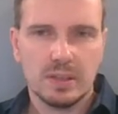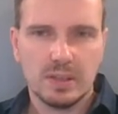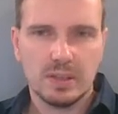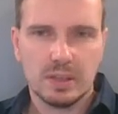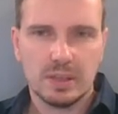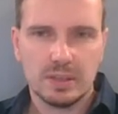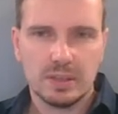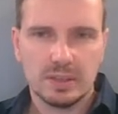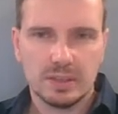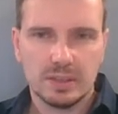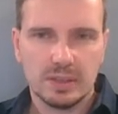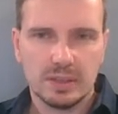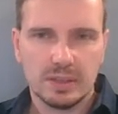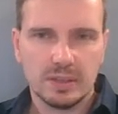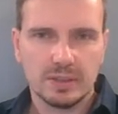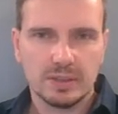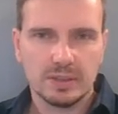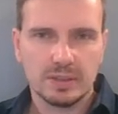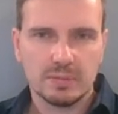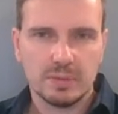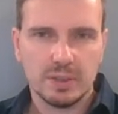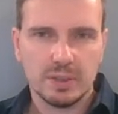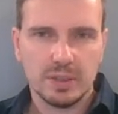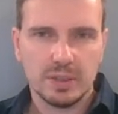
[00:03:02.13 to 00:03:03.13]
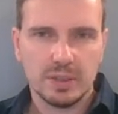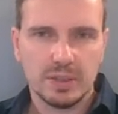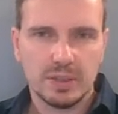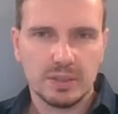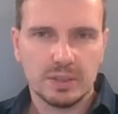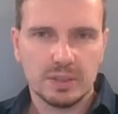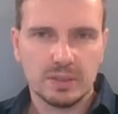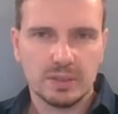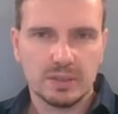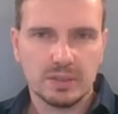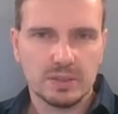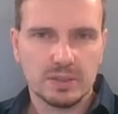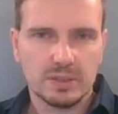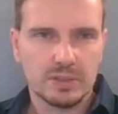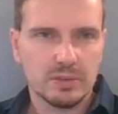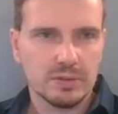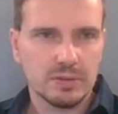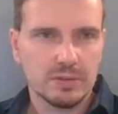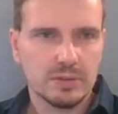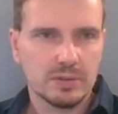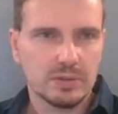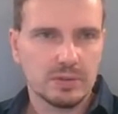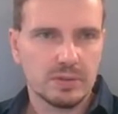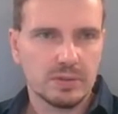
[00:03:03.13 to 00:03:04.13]
is going to be
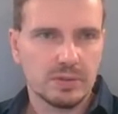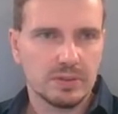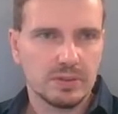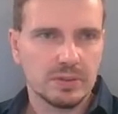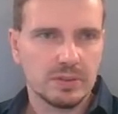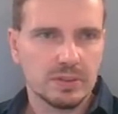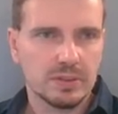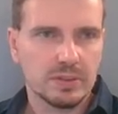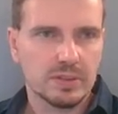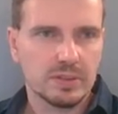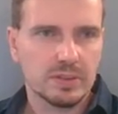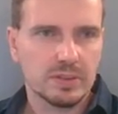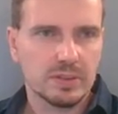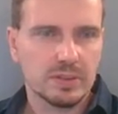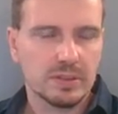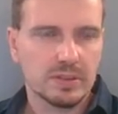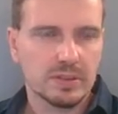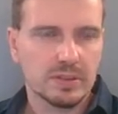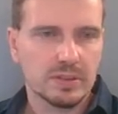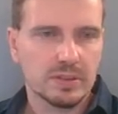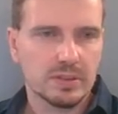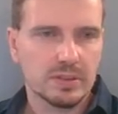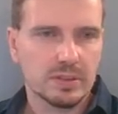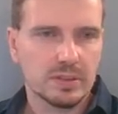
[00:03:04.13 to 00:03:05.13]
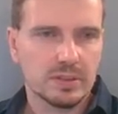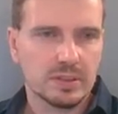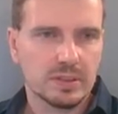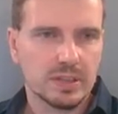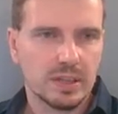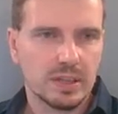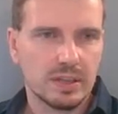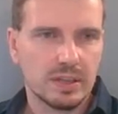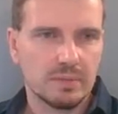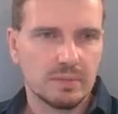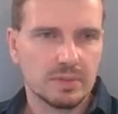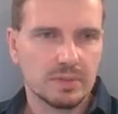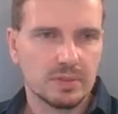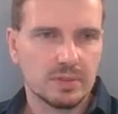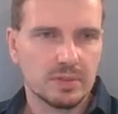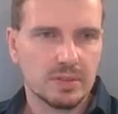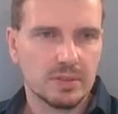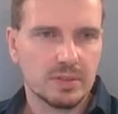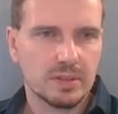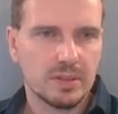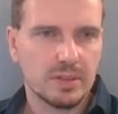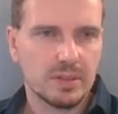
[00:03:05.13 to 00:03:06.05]
two-thirds times,